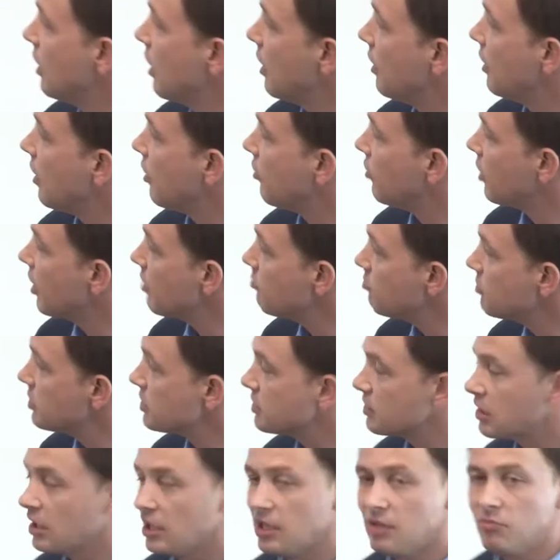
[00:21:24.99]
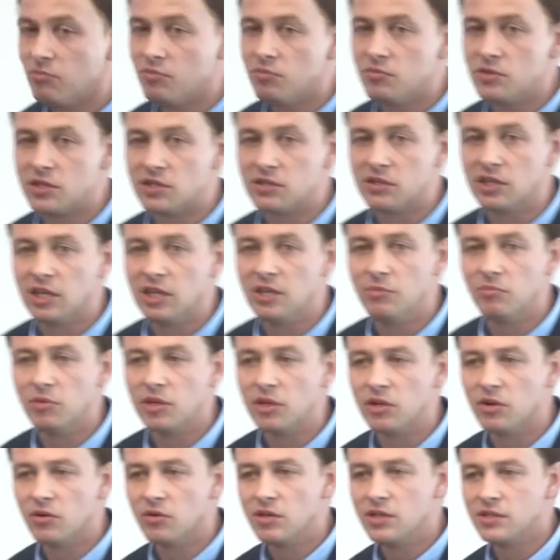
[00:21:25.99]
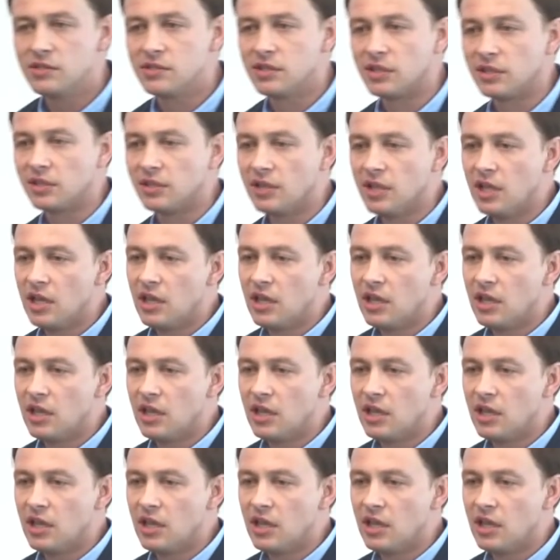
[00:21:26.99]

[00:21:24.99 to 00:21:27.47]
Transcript: and our numbers keep, just keep increasing.